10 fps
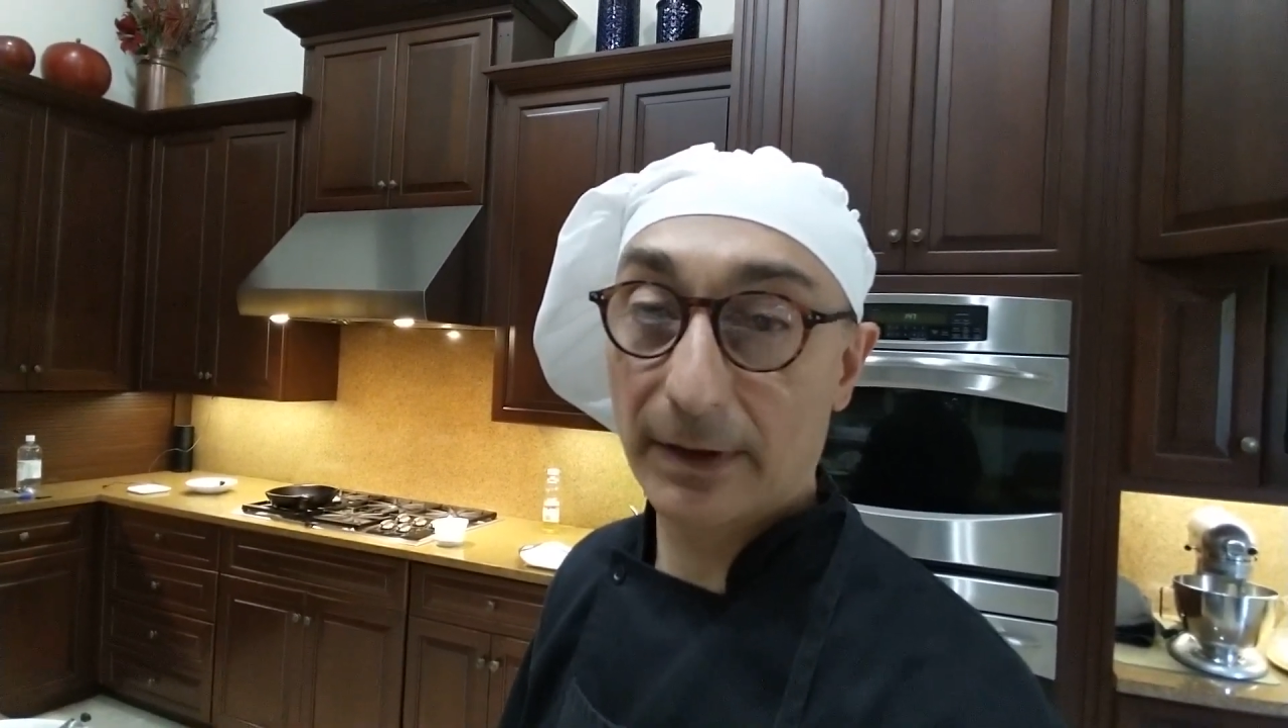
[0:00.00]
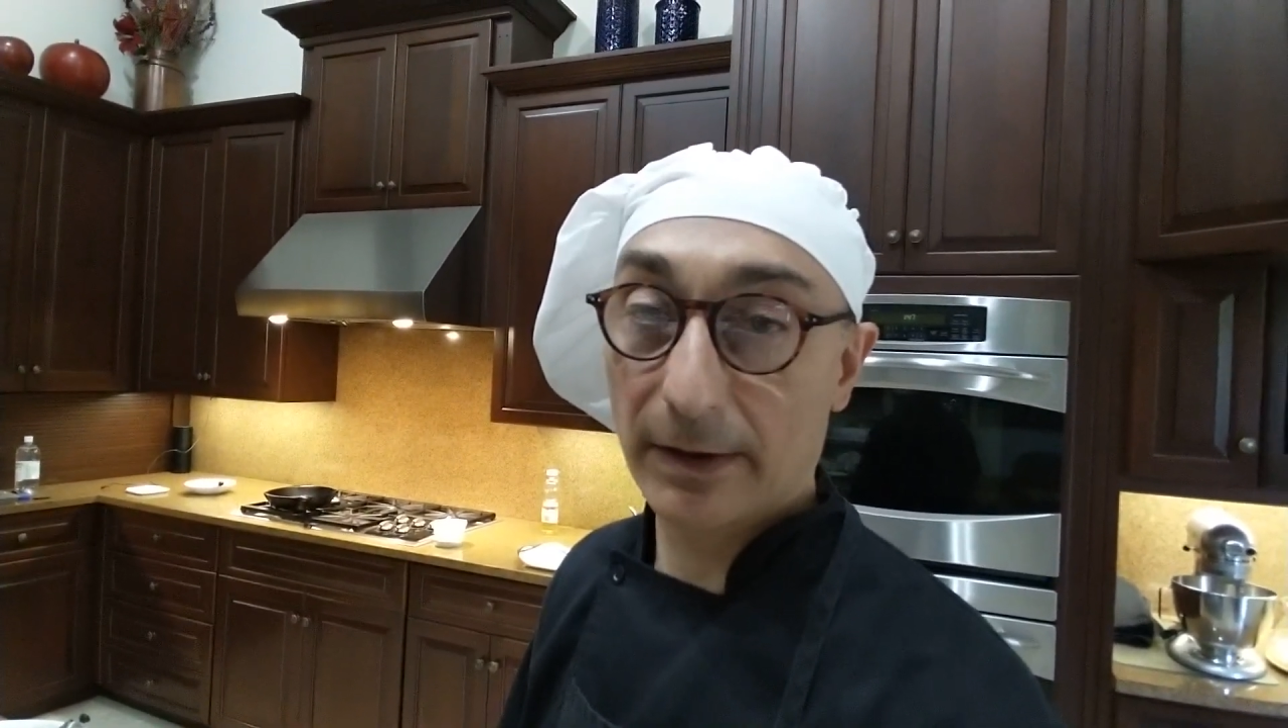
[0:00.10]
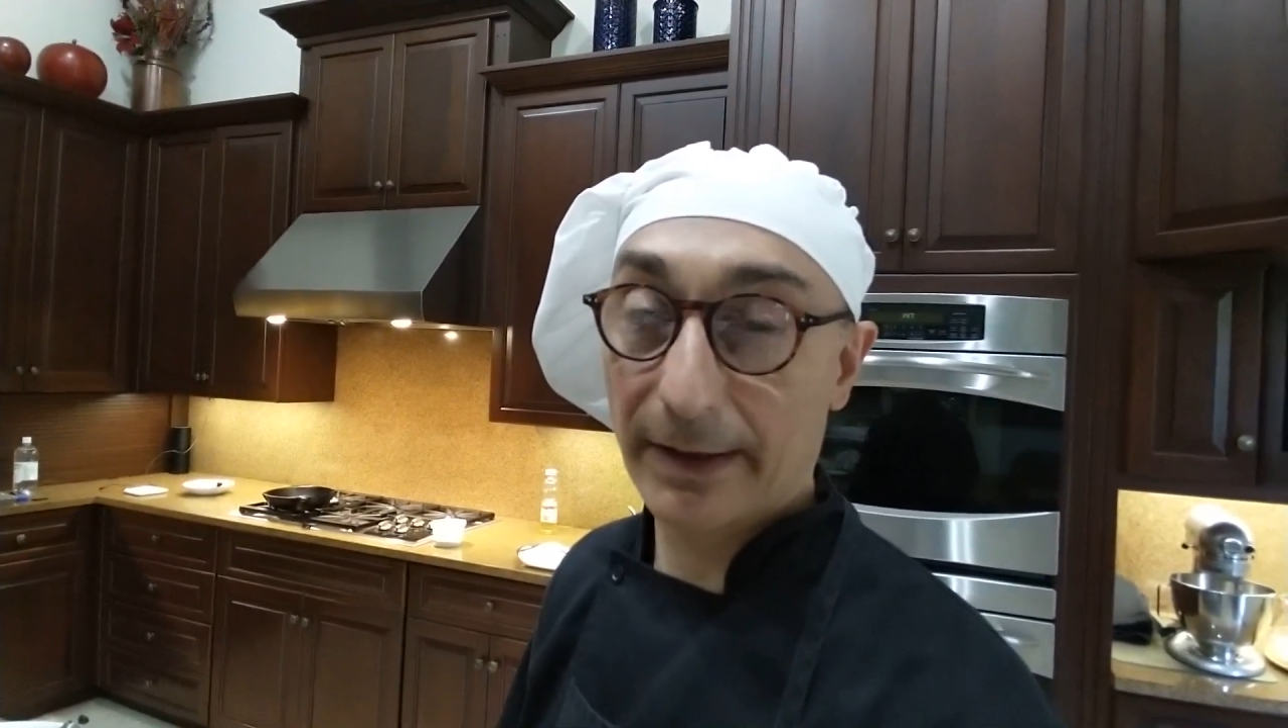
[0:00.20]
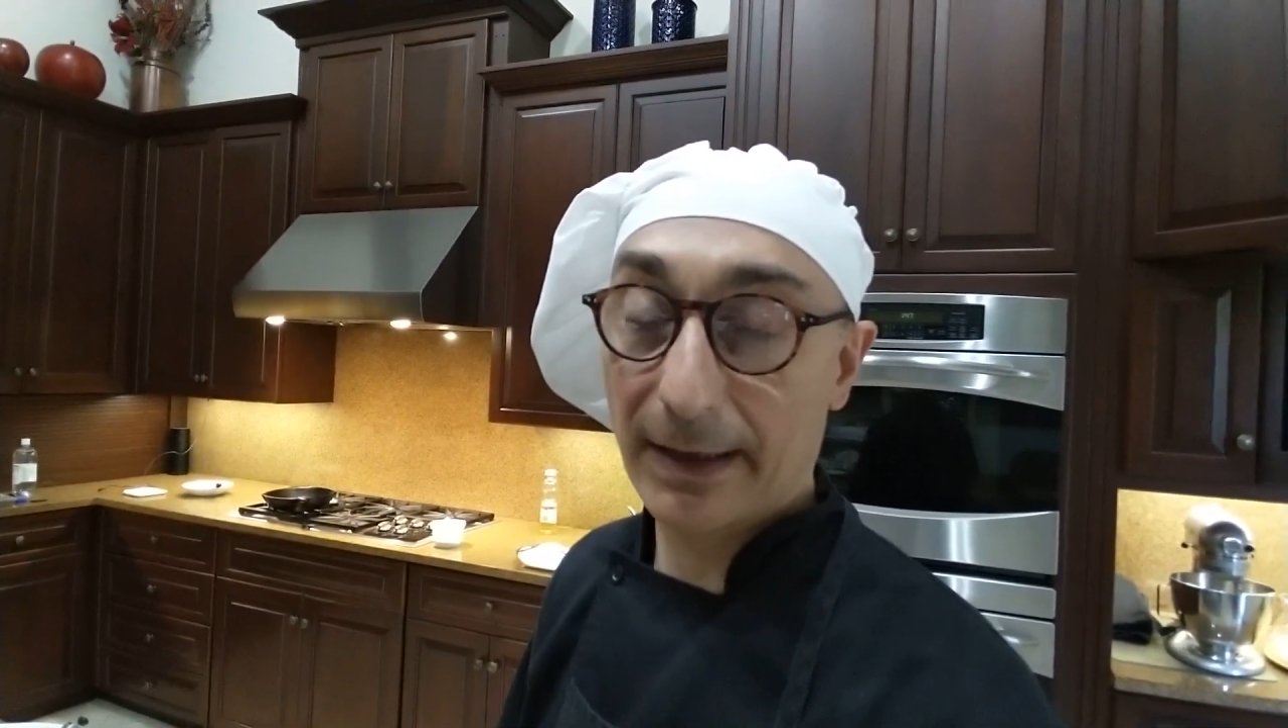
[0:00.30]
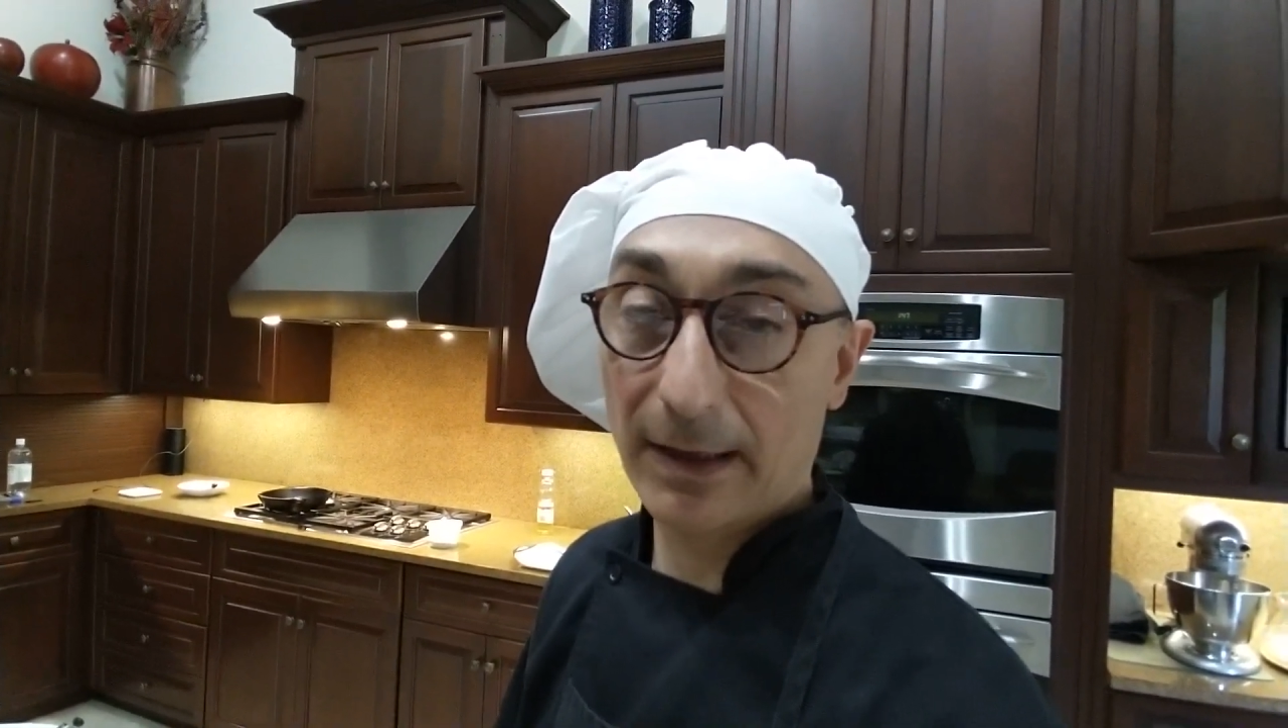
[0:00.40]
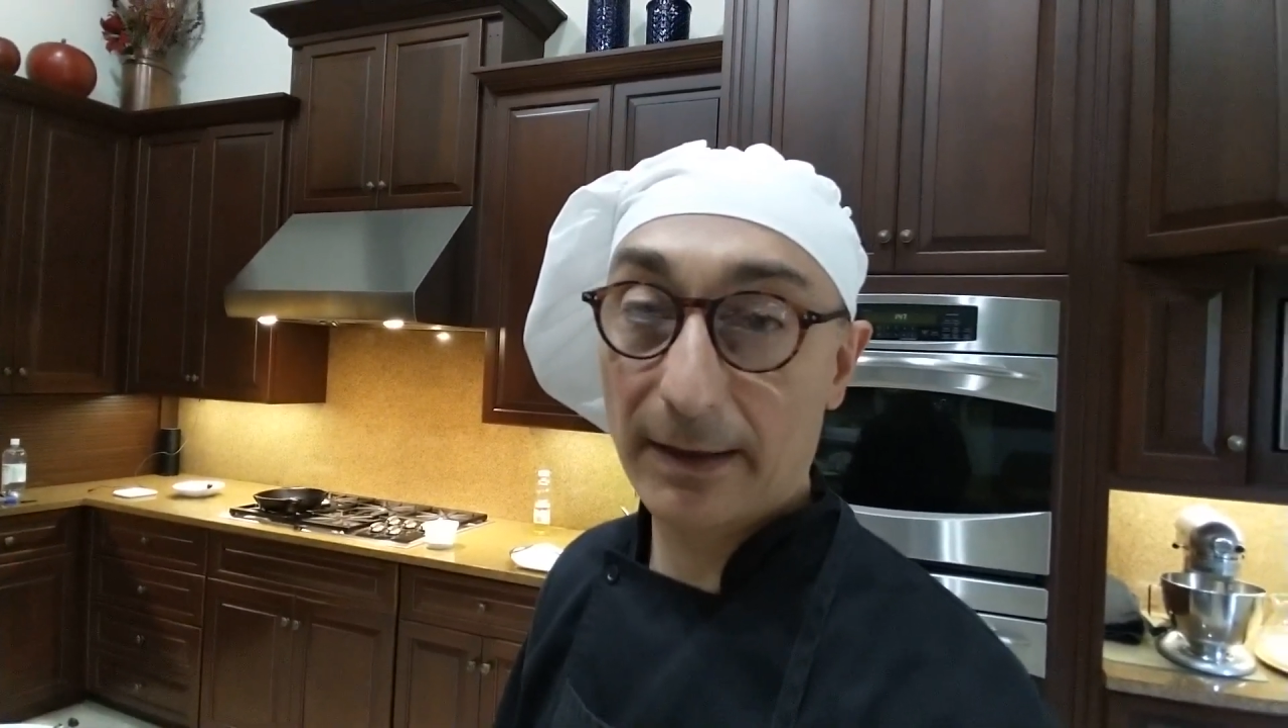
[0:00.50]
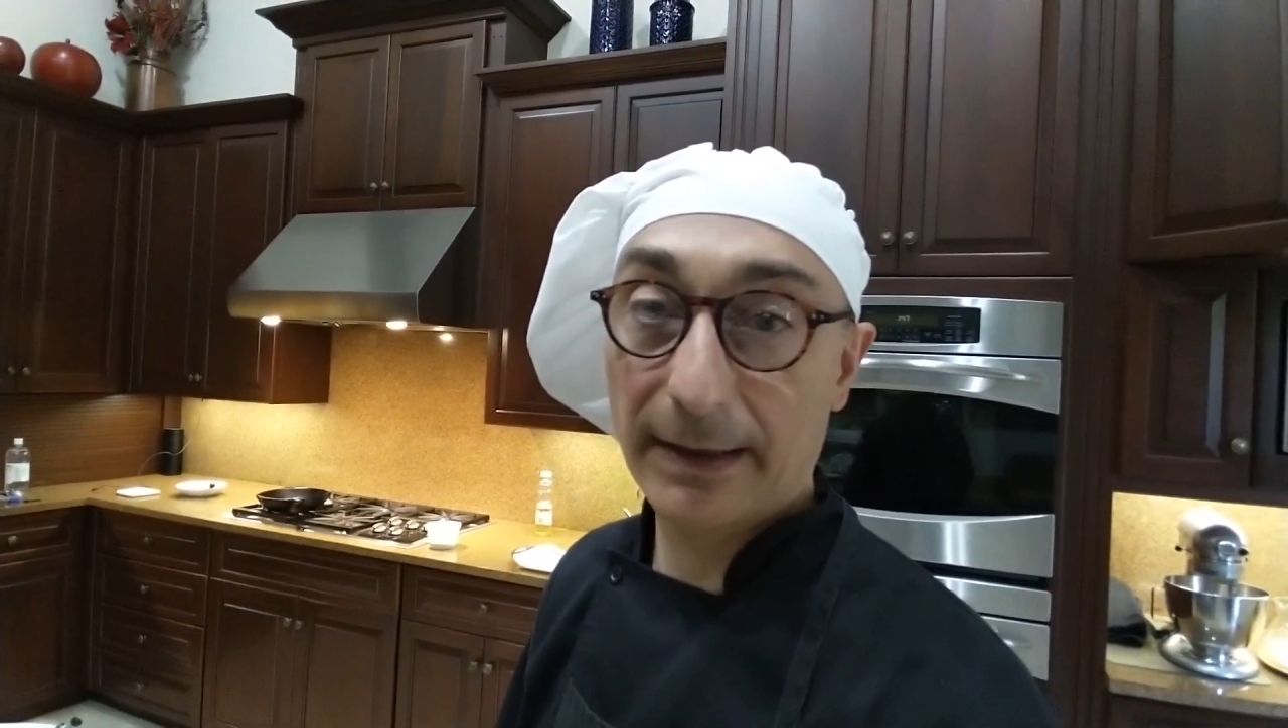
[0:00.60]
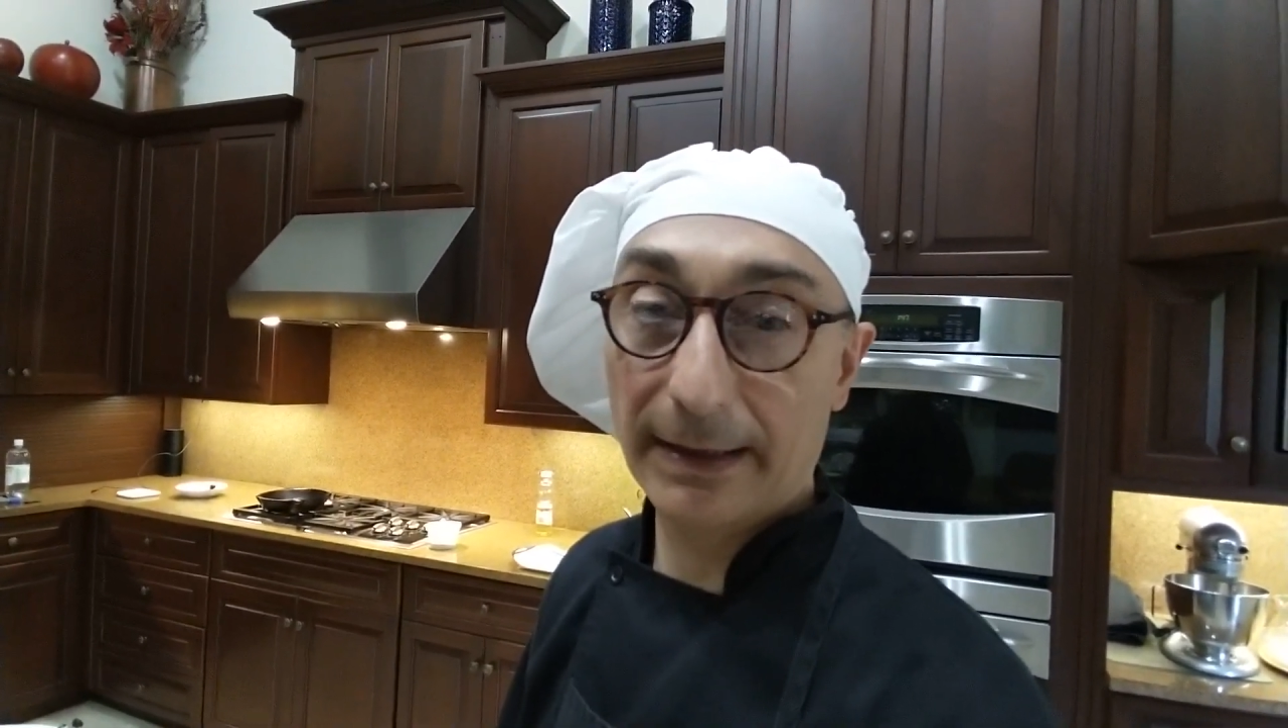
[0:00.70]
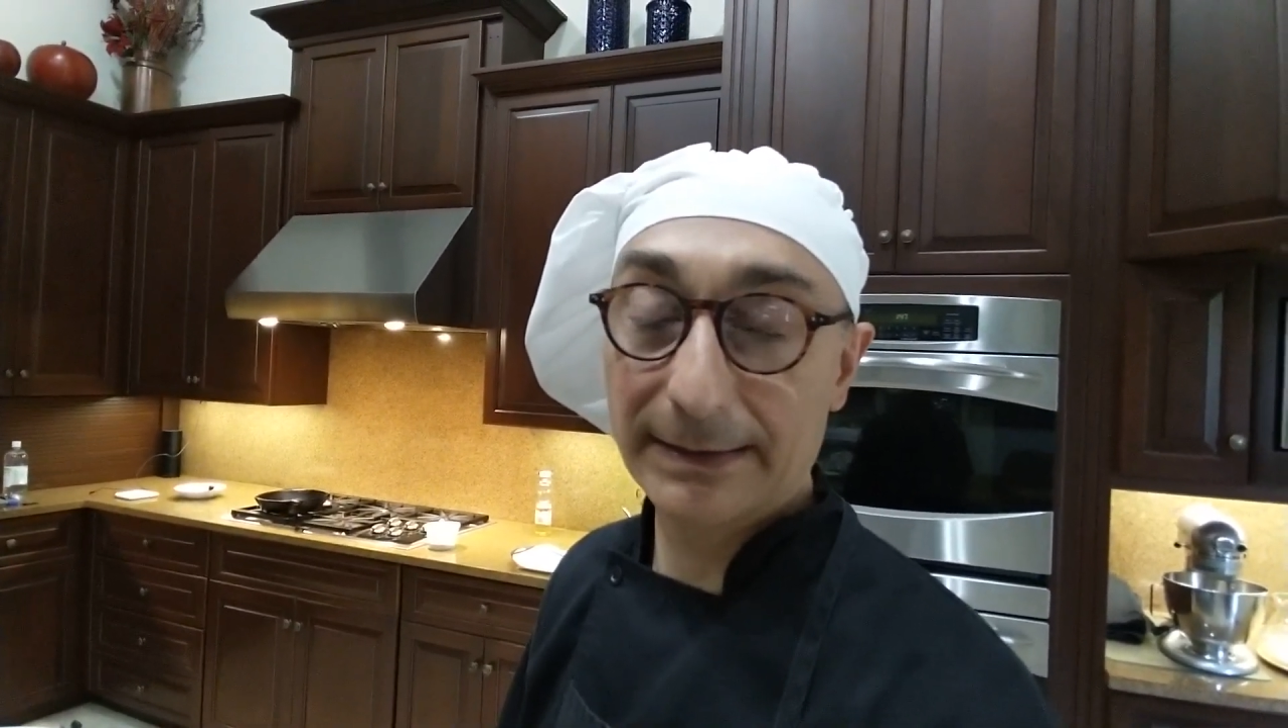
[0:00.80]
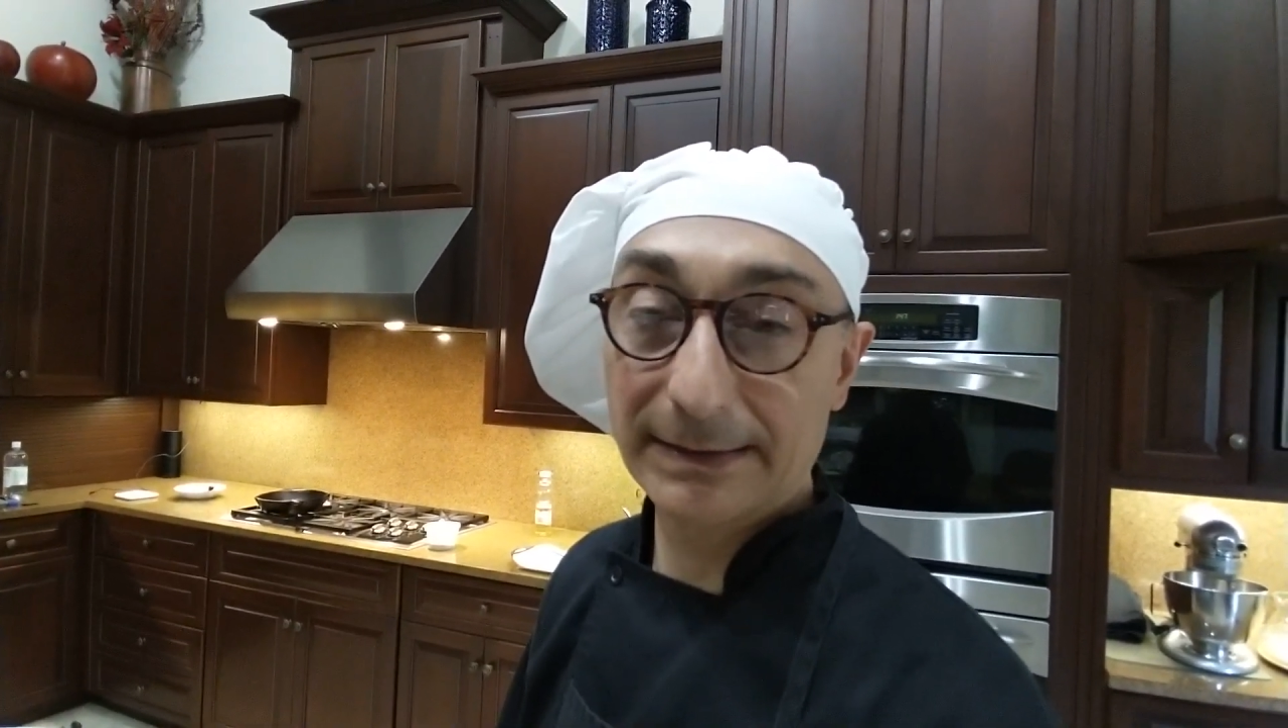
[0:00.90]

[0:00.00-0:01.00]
learned a lot and